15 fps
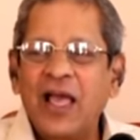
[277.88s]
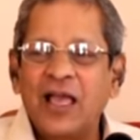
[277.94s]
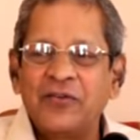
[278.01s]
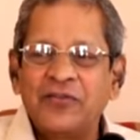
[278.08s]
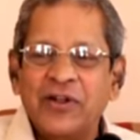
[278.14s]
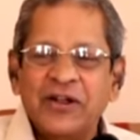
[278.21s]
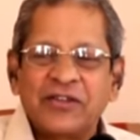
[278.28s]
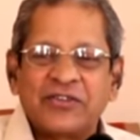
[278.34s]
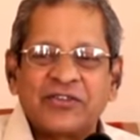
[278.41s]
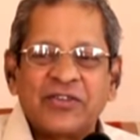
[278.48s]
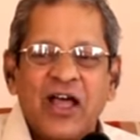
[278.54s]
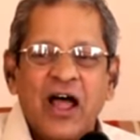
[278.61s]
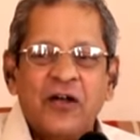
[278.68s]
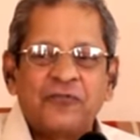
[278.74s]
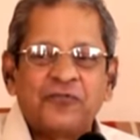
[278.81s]
I went
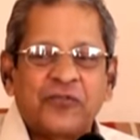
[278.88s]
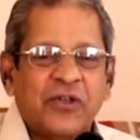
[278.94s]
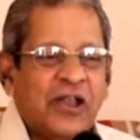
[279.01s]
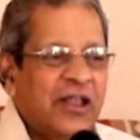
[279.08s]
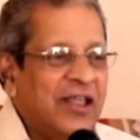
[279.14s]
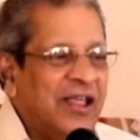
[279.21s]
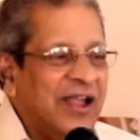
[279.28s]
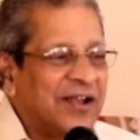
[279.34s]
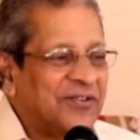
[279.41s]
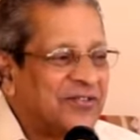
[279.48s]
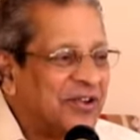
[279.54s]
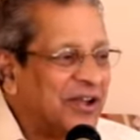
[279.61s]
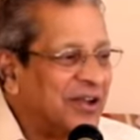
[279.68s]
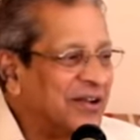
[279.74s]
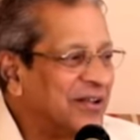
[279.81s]
softly and
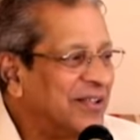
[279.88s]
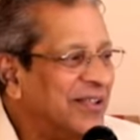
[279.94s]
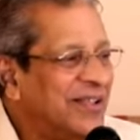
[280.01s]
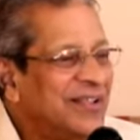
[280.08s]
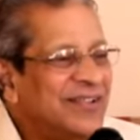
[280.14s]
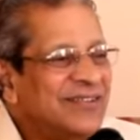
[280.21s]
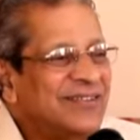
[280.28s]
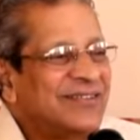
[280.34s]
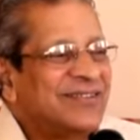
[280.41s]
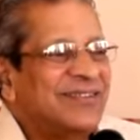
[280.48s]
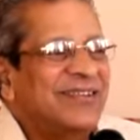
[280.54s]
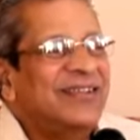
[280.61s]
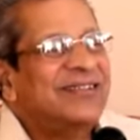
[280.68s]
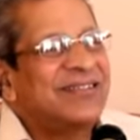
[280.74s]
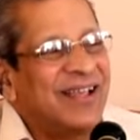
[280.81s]
said,
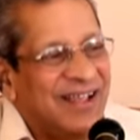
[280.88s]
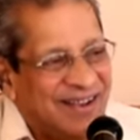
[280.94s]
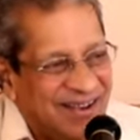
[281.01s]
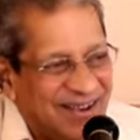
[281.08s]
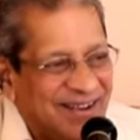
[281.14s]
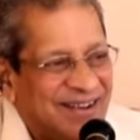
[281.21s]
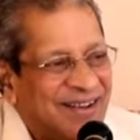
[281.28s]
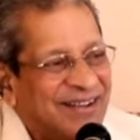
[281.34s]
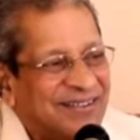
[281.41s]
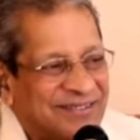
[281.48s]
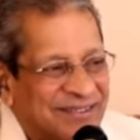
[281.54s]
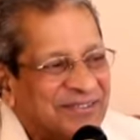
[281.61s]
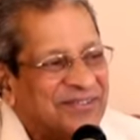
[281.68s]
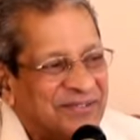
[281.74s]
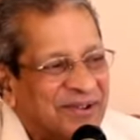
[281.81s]
Sita
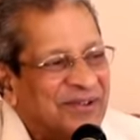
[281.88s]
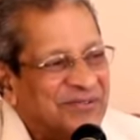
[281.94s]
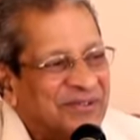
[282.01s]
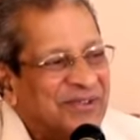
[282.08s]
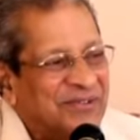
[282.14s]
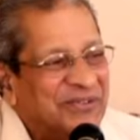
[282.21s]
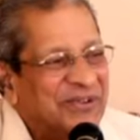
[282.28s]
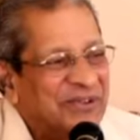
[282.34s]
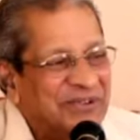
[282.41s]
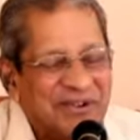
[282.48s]
necklace, Swami.